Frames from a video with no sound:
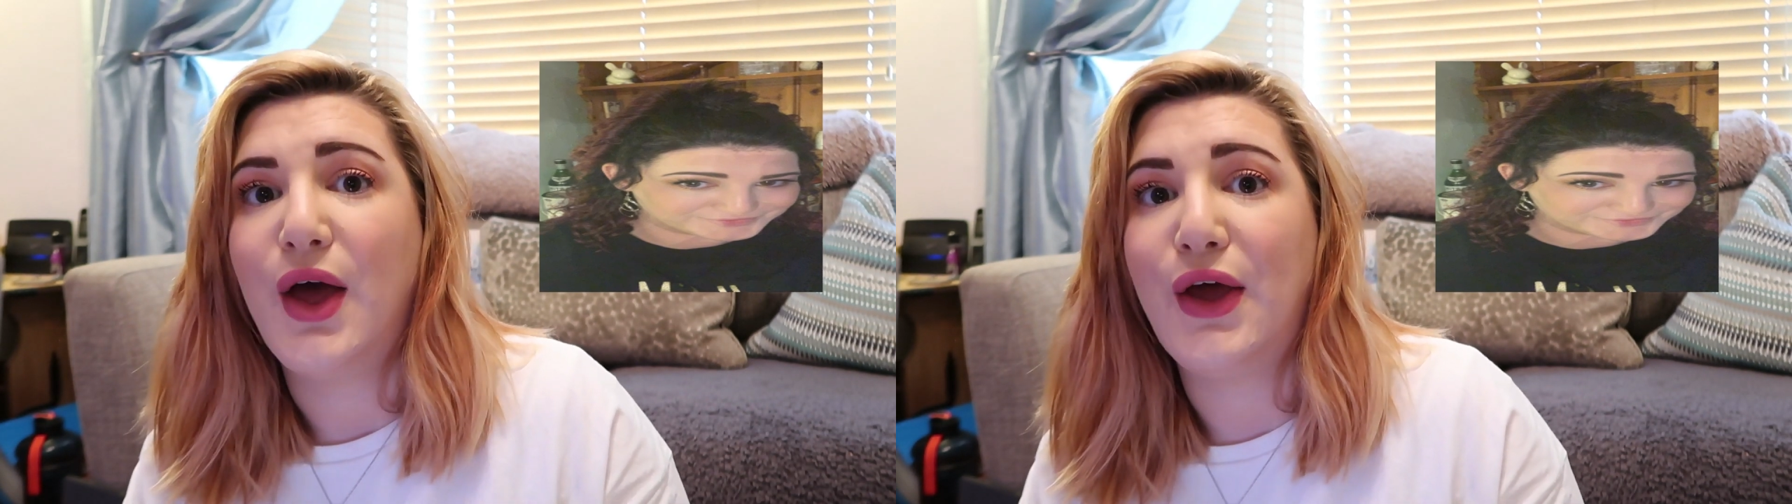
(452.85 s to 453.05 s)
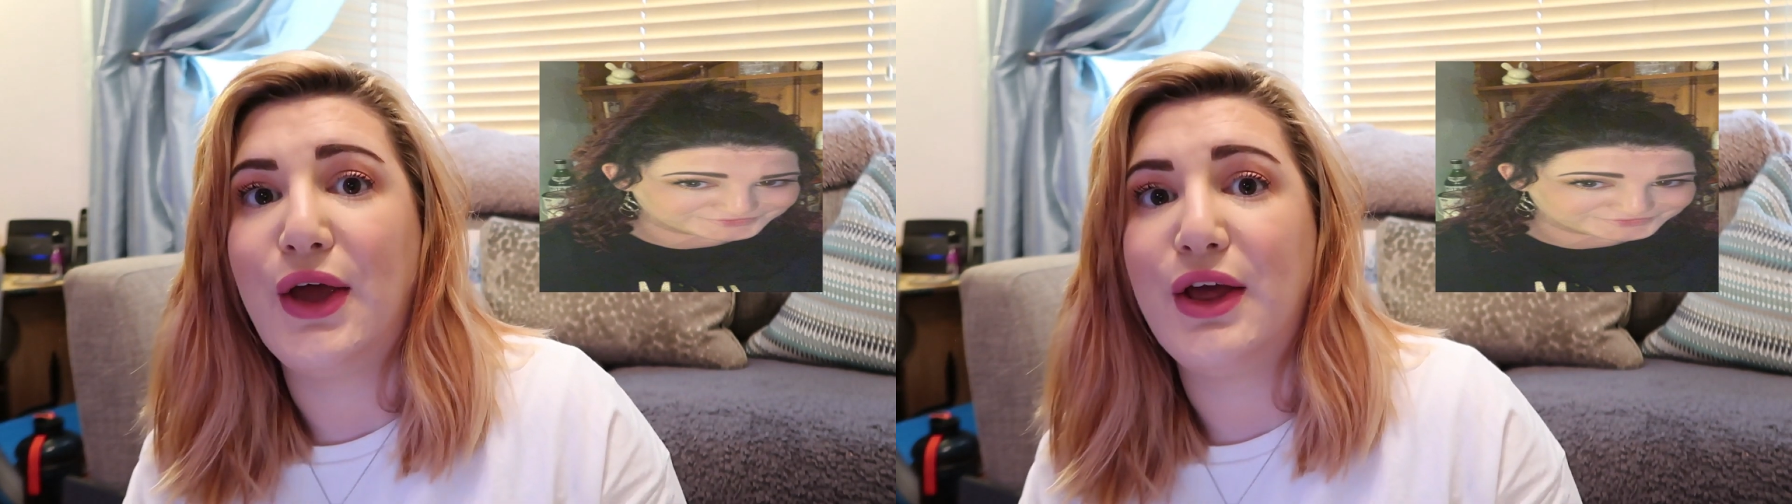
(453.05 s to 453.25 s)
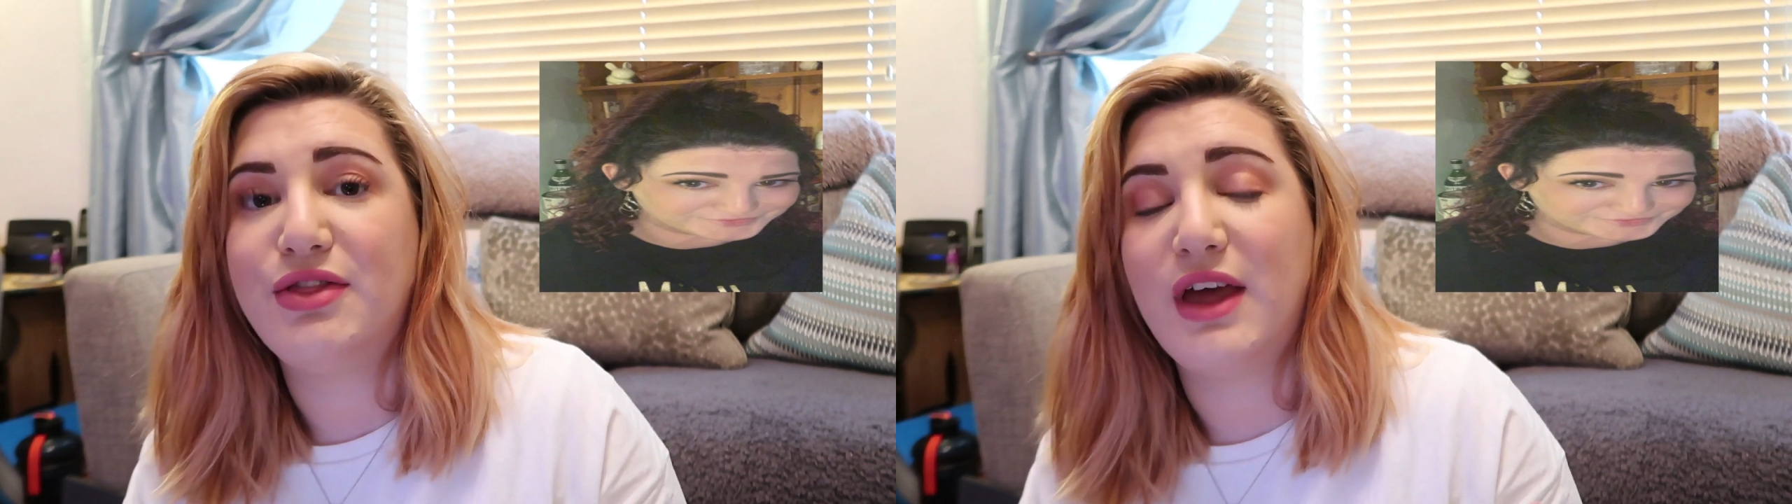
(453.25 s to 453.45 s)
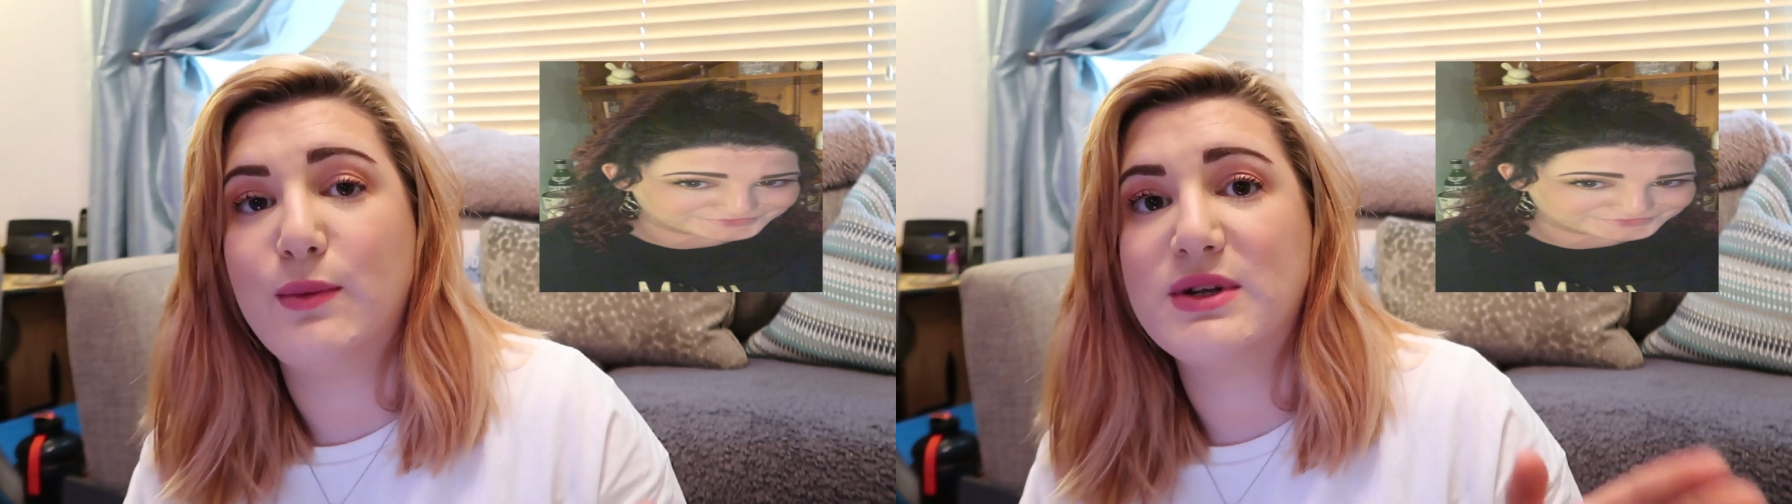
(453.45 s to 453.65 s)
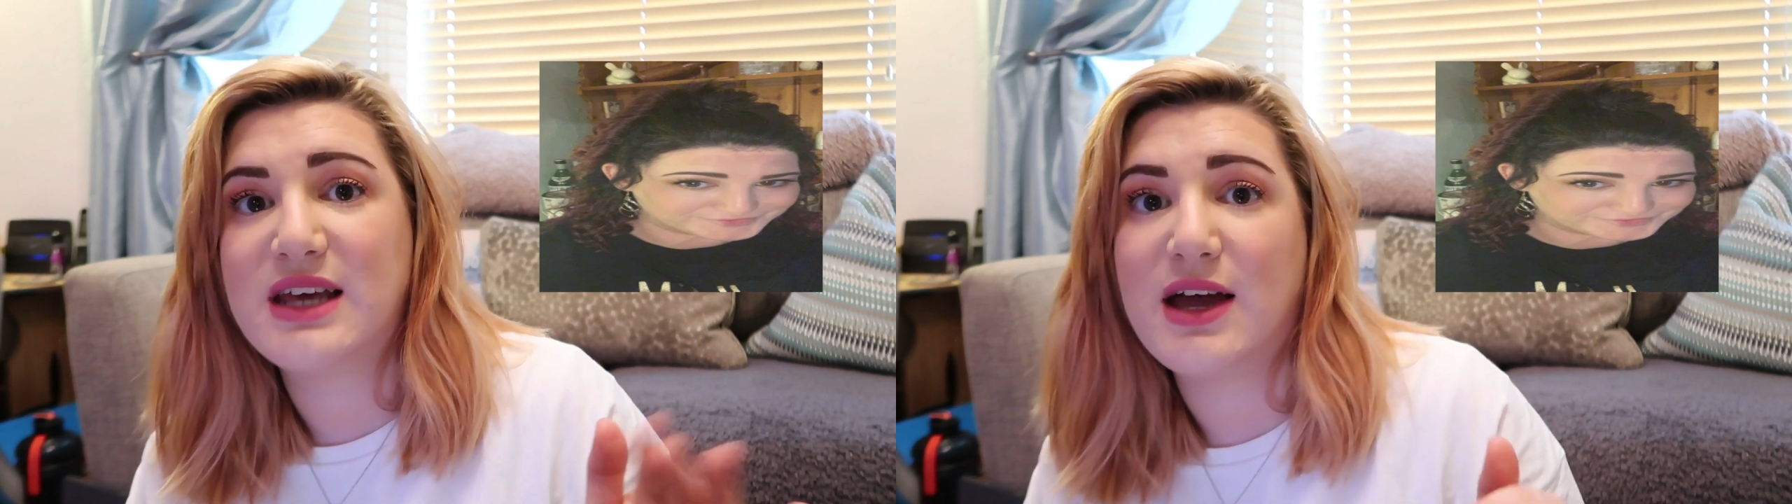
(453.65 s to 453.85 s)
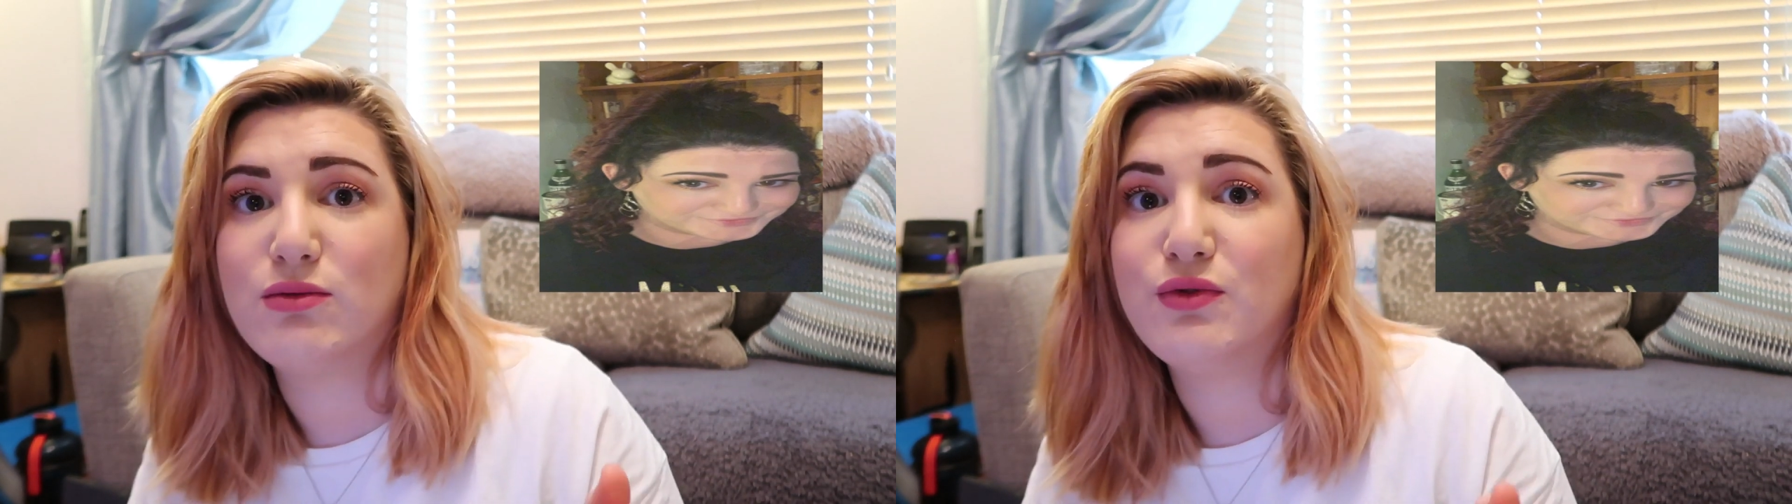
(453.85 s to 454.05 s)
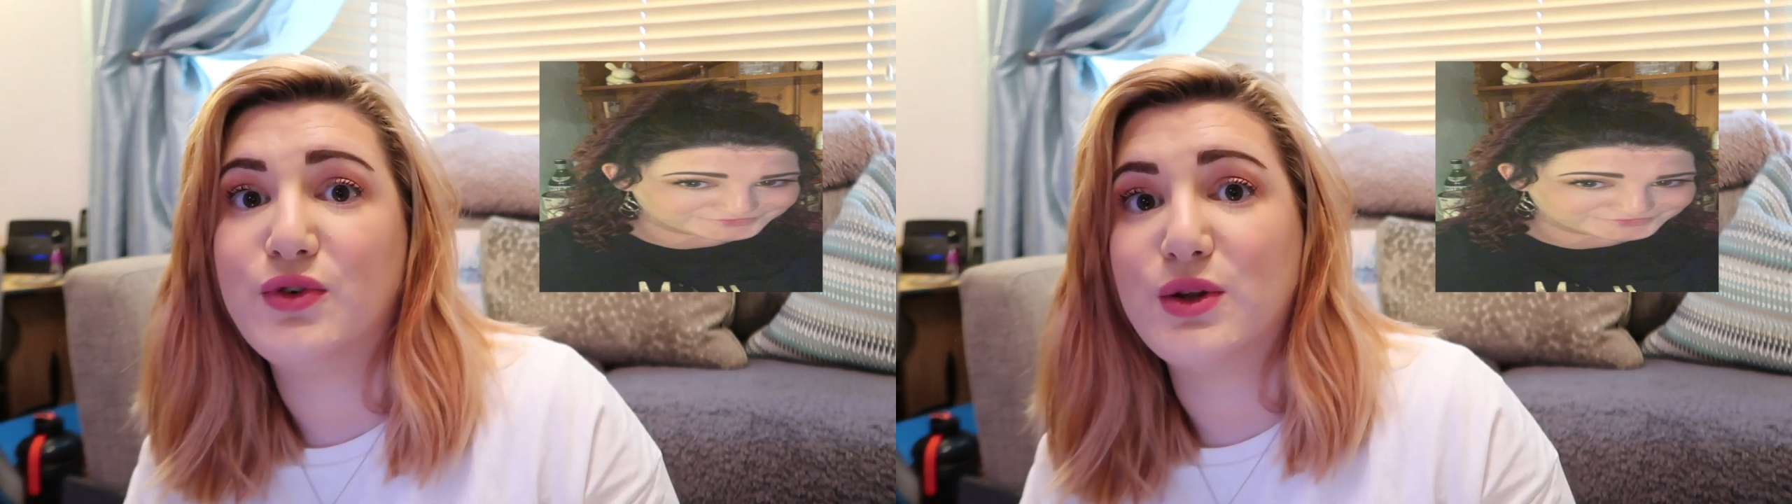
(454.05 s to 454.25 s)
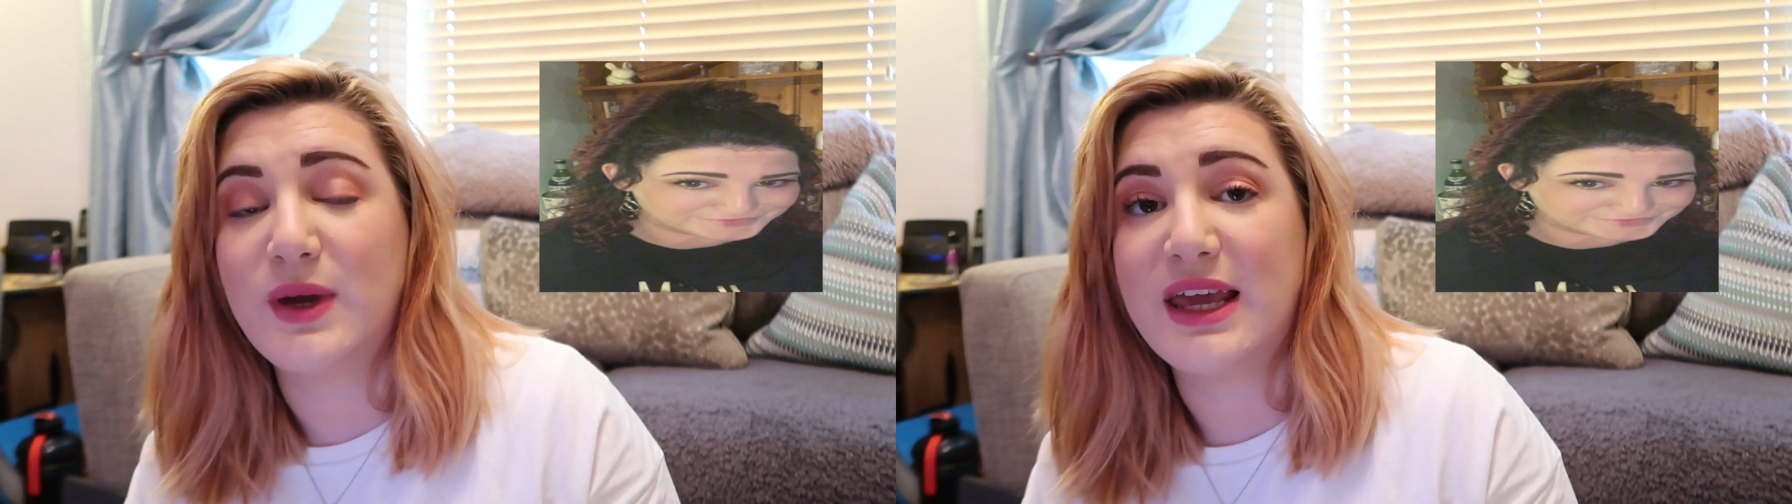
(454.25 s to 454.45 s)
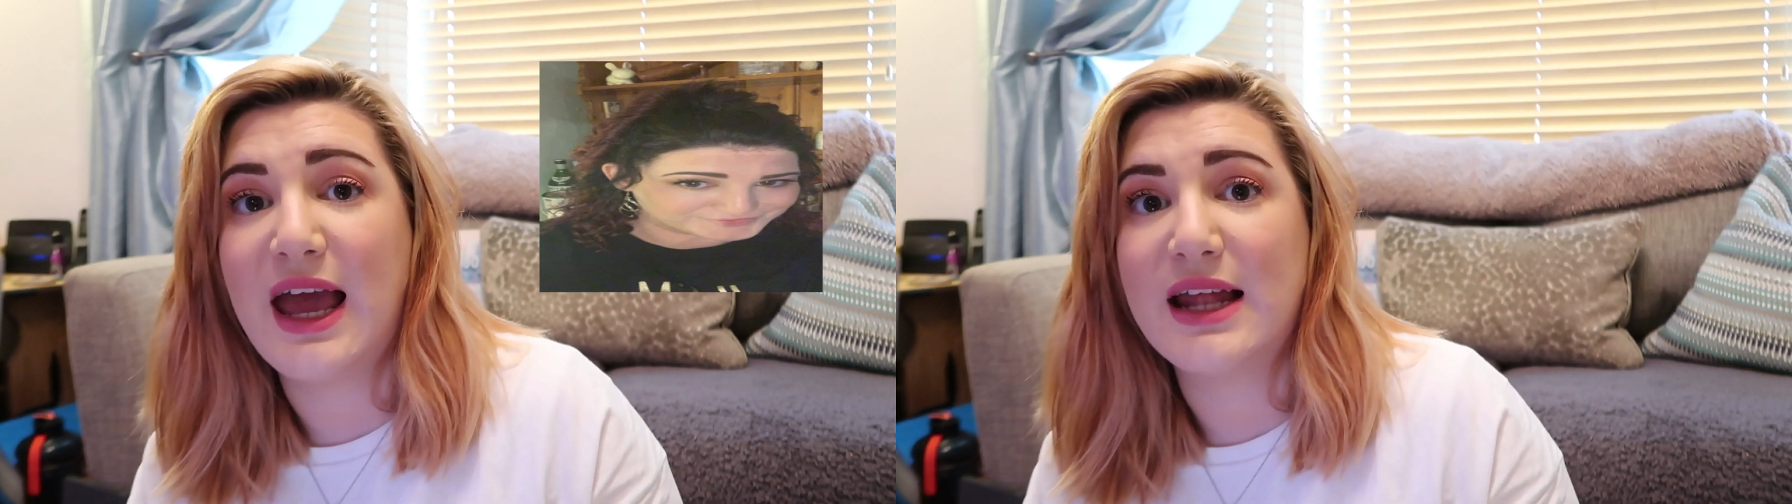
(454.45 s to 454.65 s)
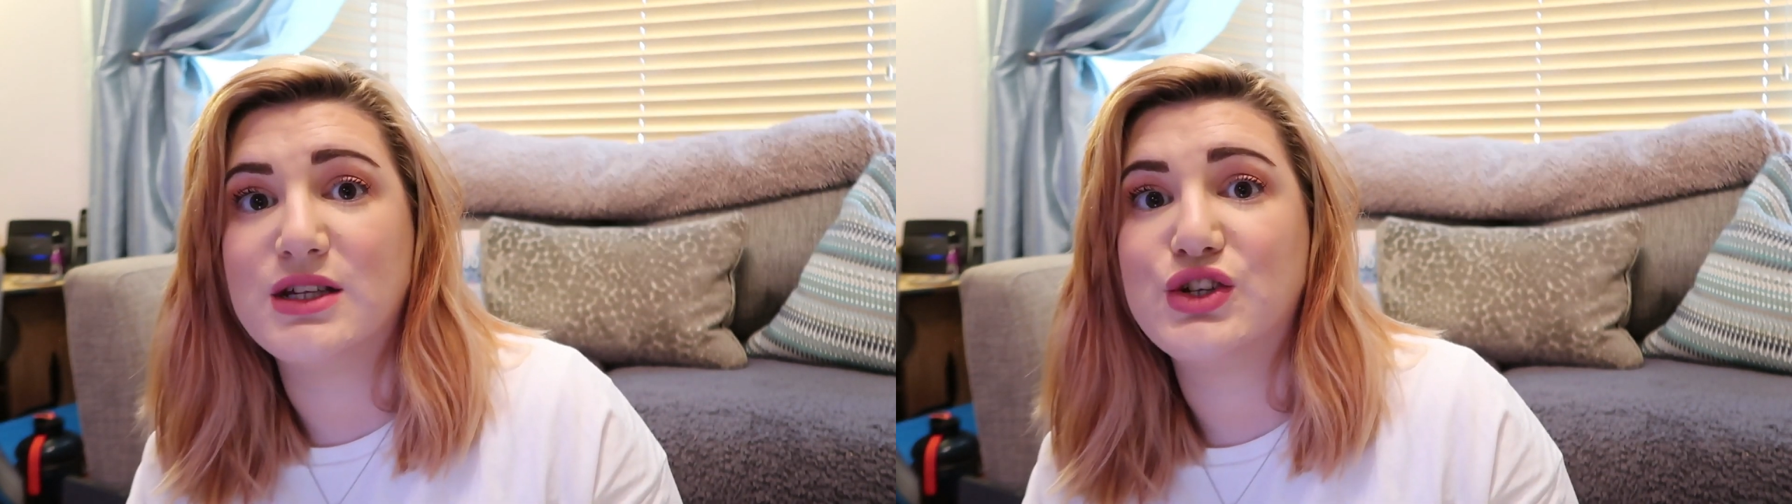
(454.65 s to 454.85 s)
They were down for the
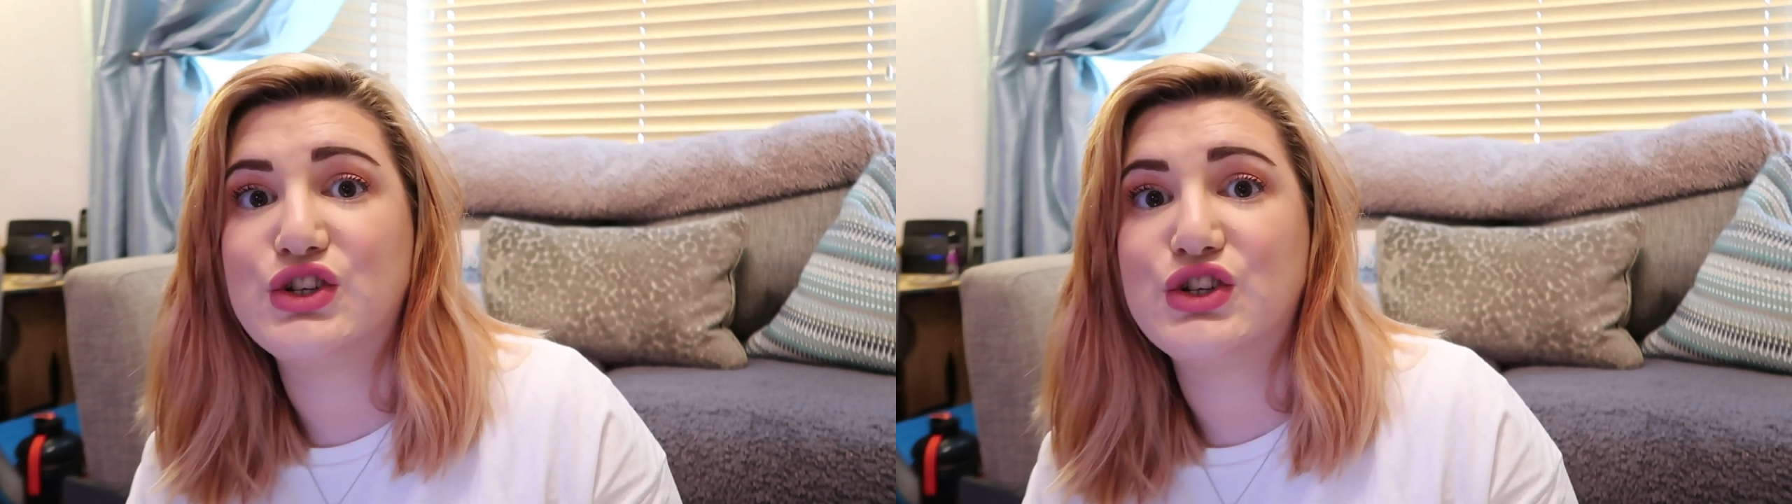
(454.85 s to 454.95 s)
weekend,